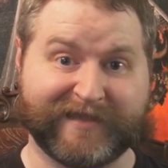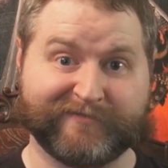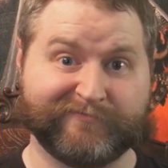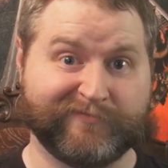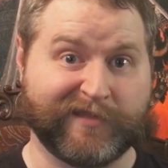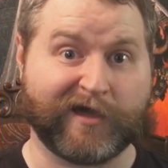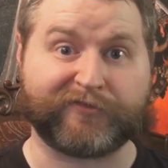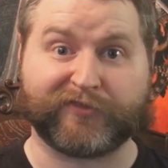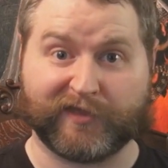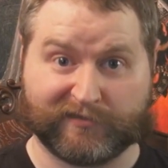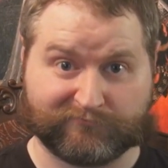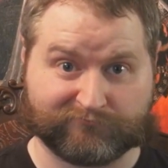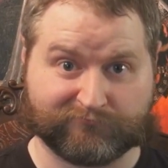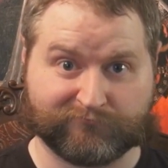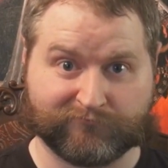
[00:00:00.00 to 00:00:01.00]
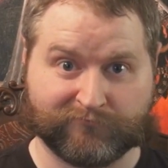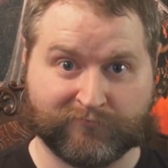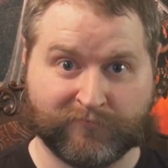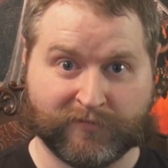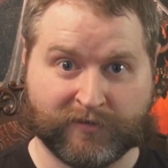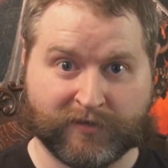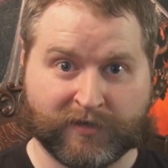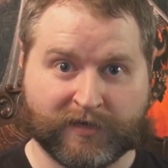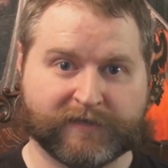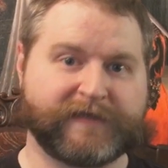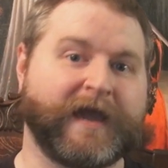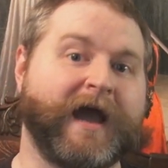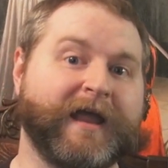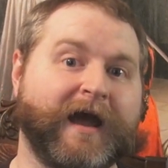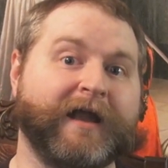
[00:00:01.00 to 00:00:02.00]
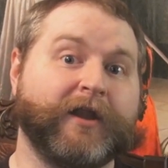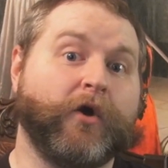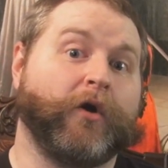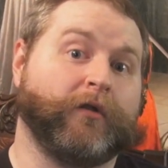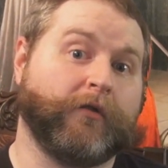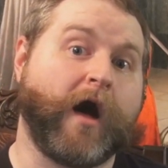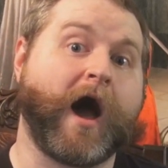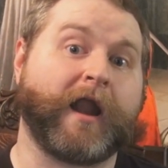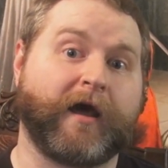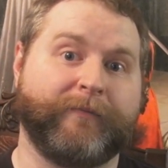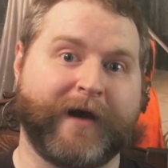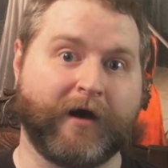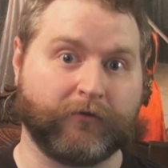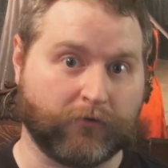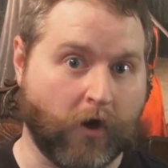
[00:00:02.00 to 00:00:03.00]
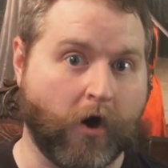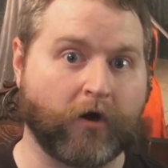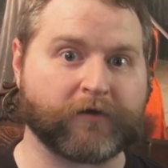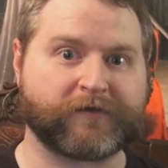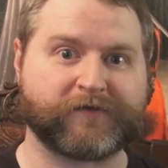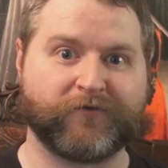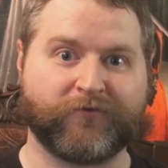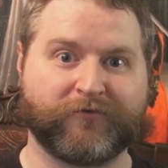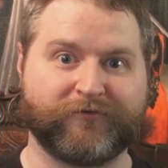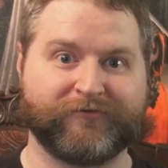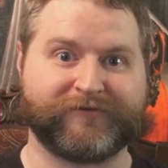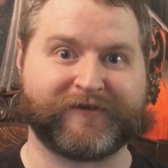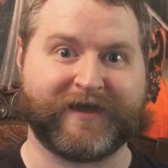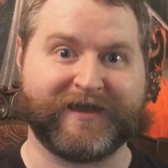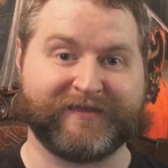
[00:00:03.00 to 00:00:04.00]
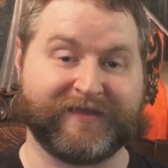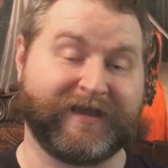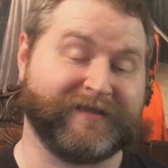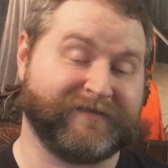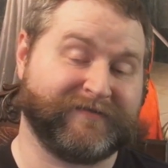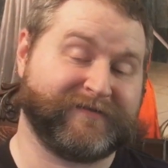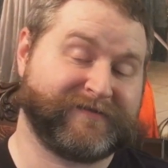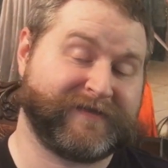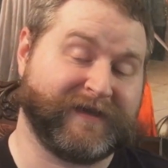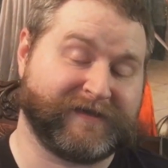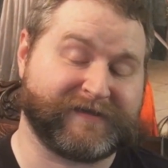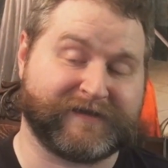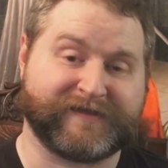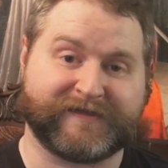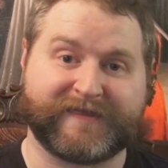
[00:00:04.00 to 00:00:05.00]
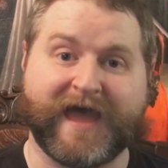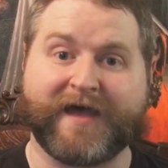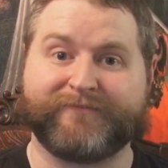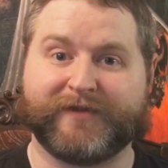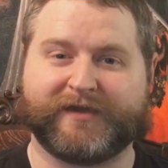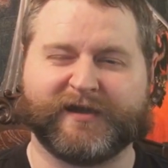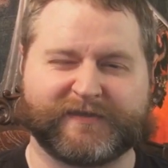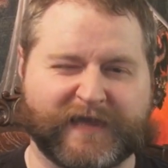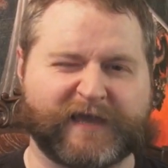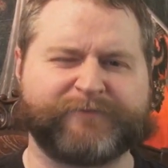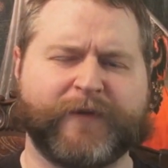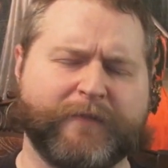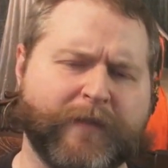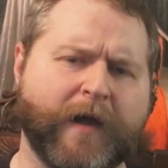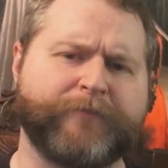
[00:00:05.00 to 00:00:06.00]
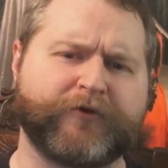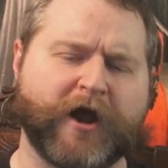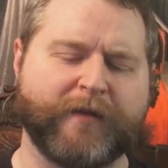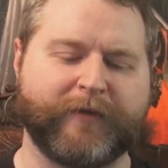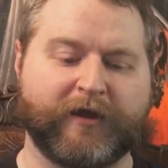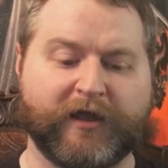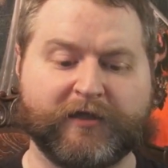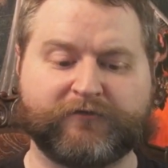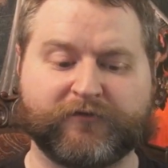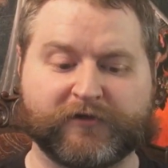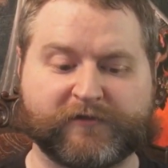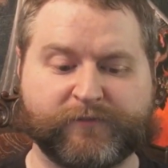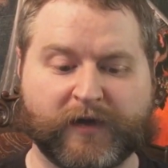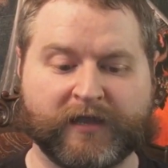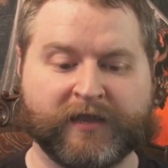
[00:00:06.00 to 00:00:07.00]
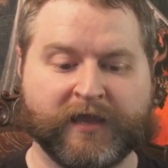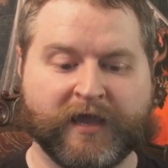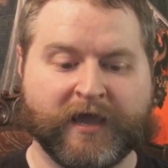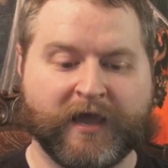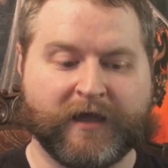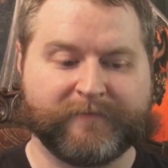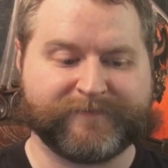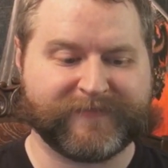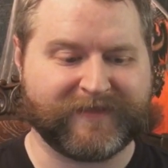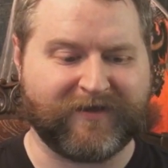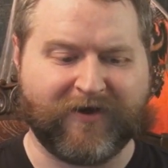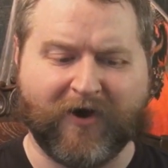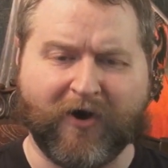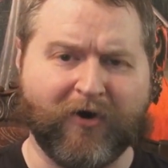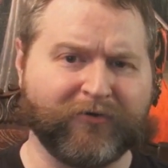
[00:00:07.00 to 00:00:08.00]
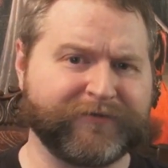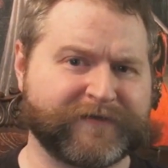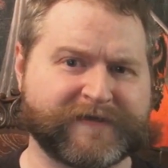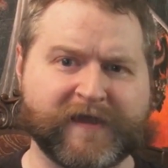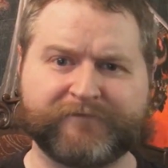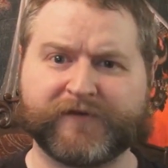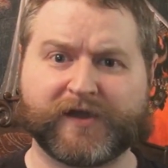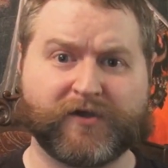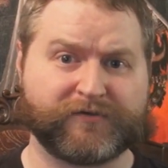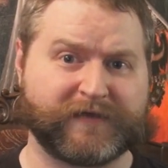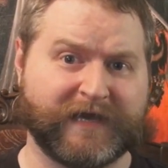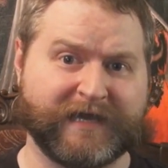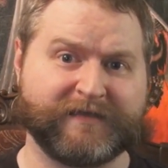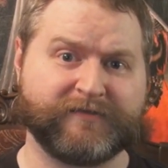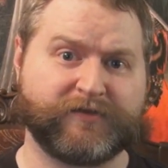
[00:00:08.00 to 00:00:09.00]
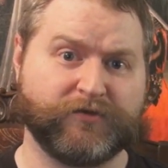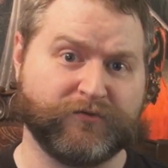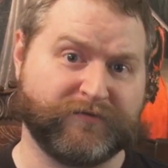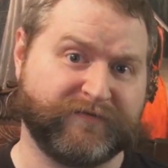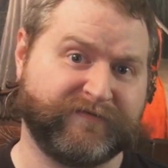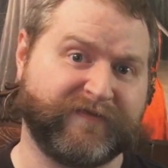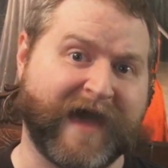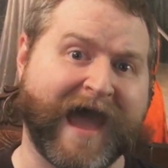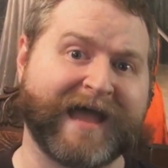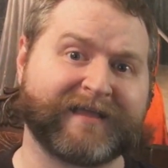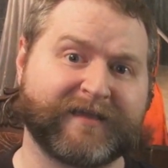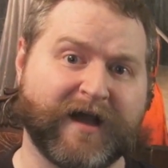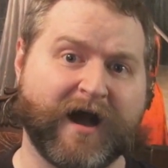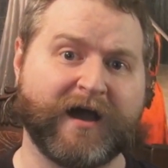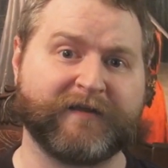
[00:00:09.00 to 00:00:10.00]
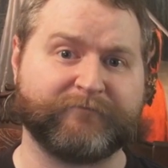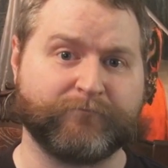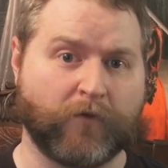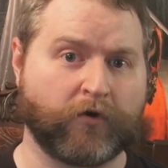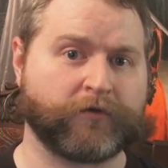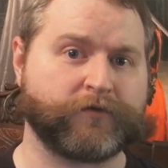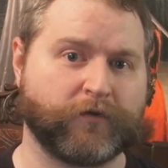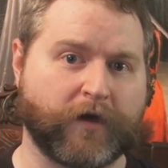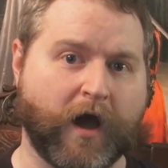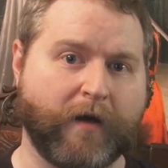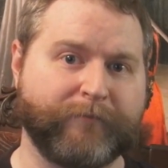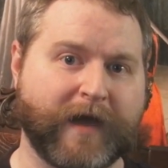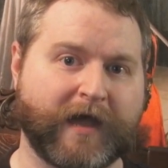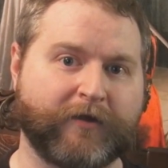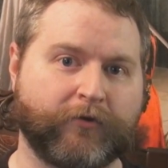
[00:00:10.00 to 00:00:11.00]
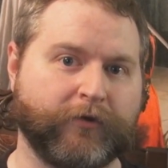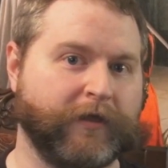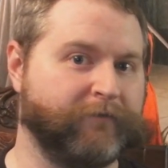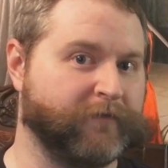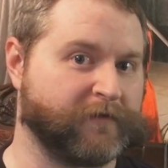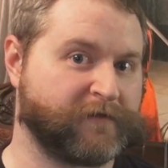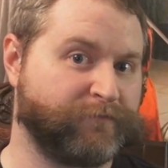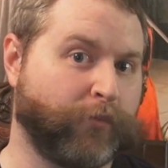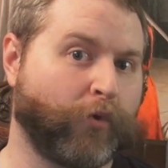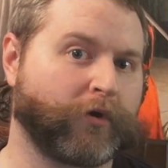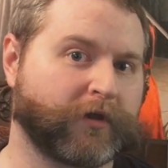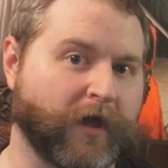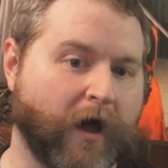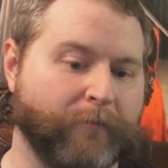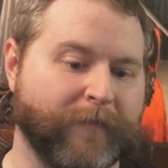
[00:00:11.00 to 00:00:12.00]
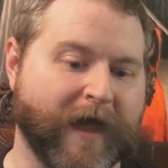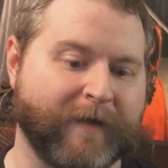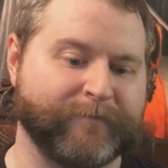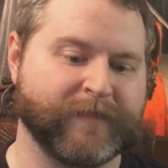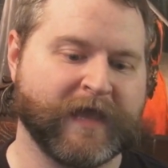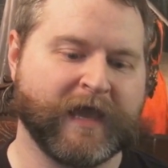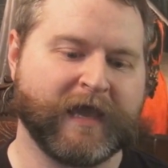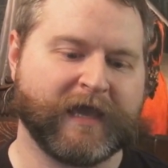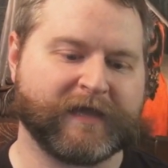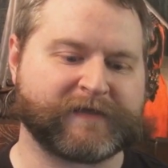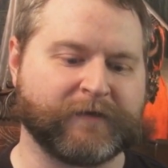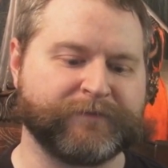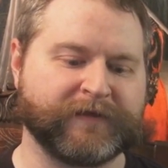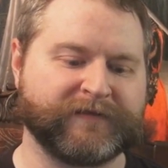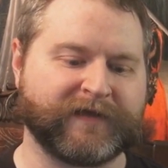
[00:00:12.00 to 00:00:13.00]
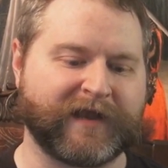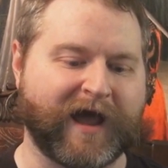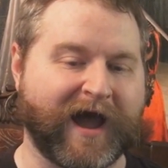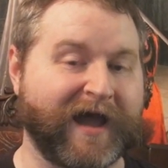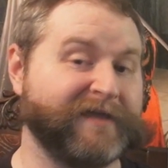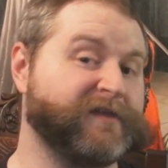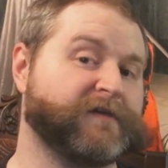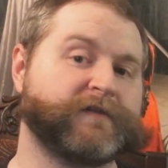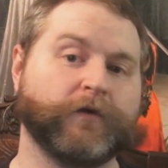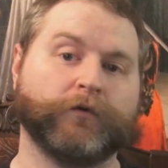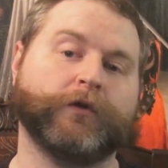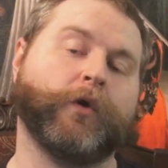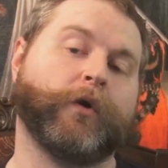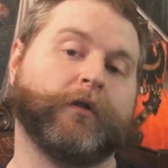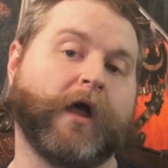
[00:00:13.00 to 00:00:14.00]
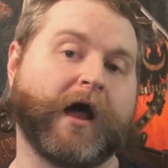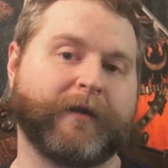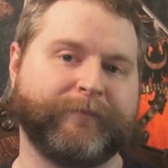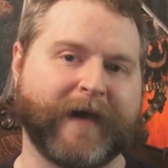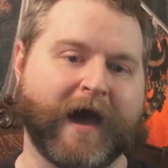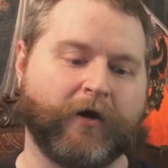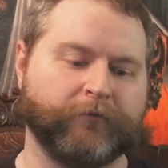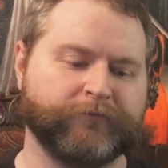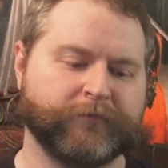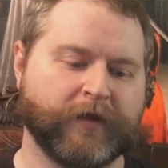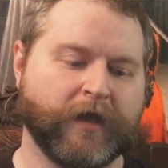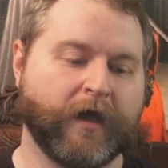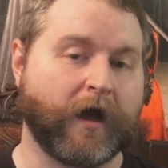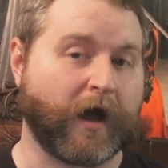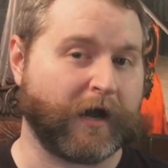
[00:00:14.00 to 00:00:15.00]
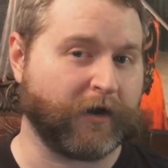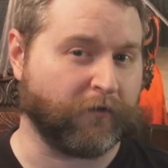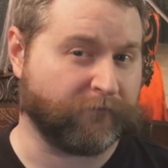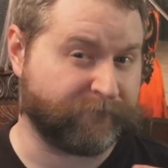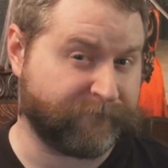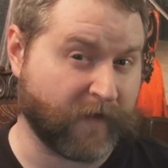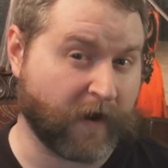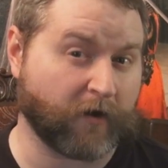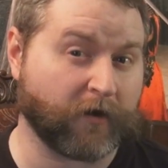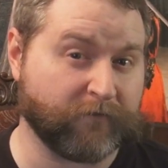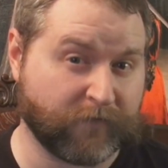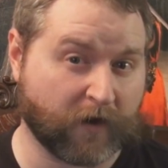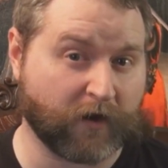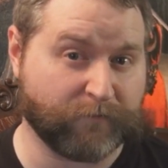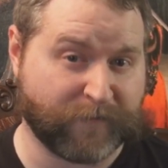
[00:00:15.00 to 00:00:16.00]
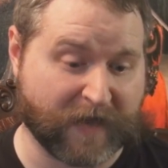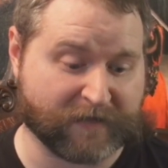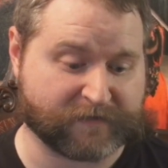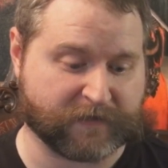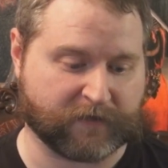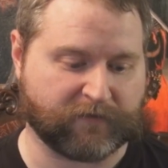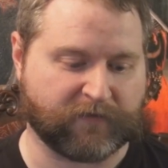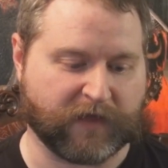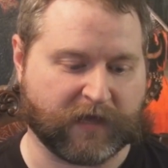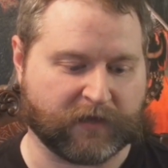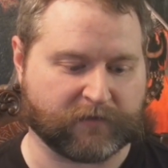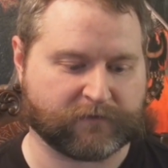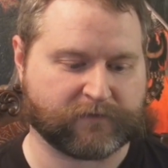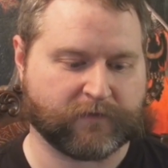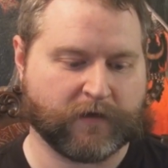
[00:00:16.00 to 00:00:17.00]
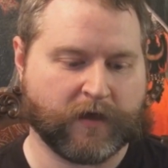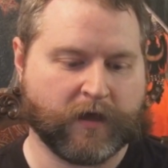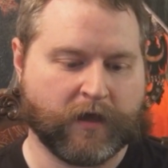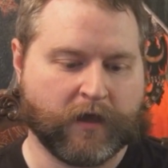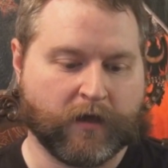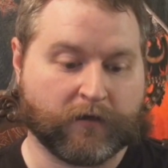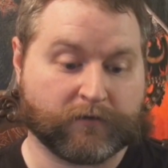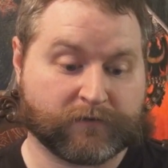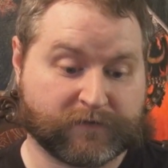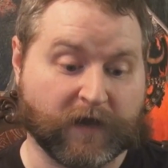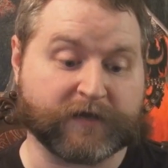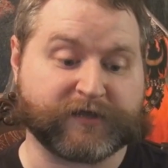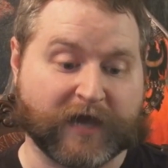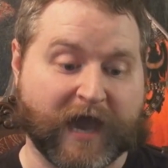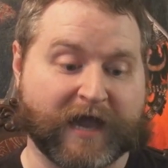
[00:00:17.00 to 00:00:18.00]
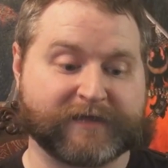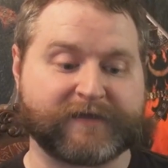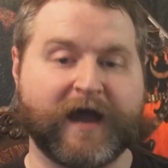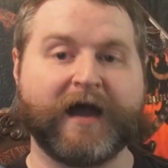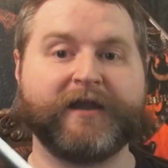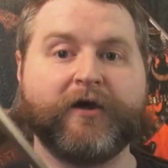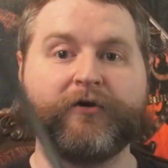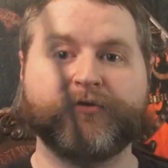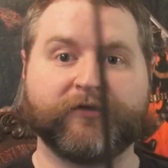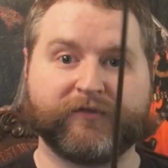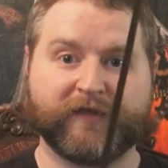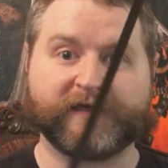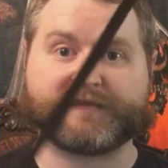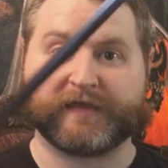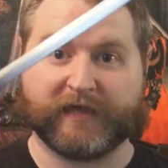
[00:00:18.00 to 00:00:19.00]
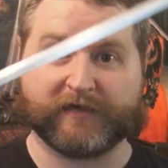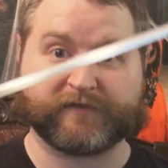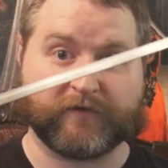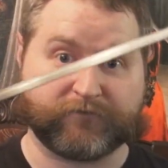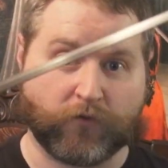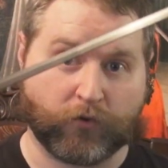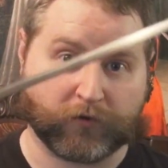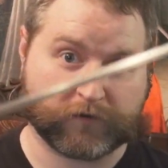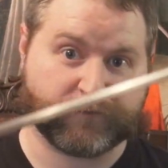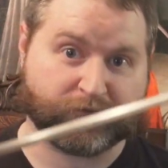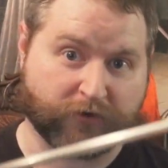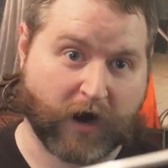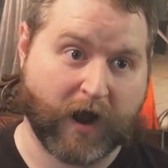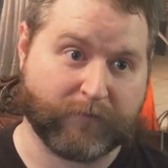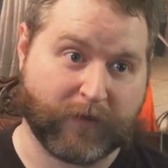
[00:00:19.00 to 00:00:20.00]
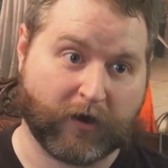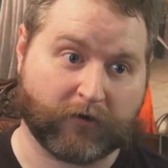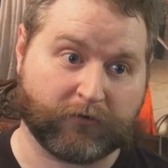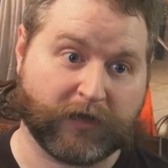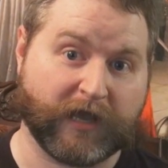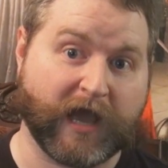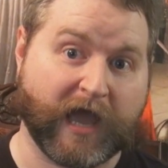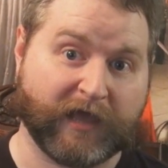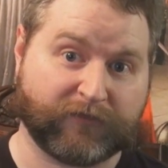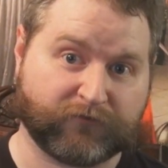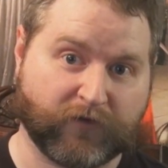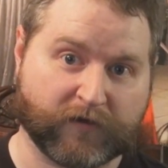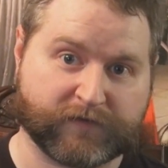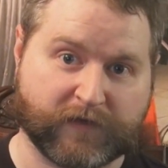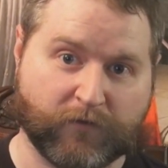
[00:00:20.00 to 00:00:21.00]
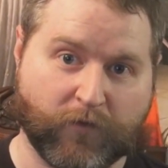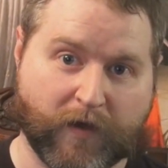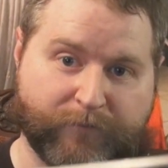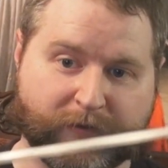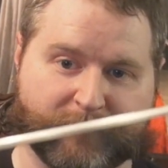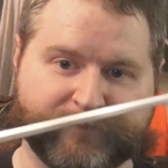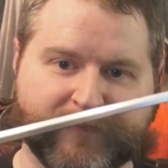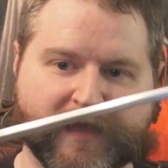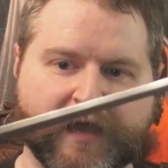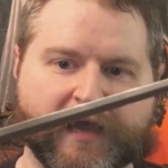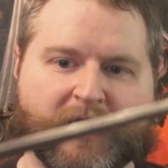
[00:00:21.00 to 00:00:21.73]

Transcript: Nothing. See, I, I, know a lot about long swords and, and things such as that because that's been my primary interest, but all the stuff that goes into that kind of martial combat or even sport combat is something that I just don't know a lot about. I know very, very basic things such as I know that this is, of course, primarily a thrusting weapon.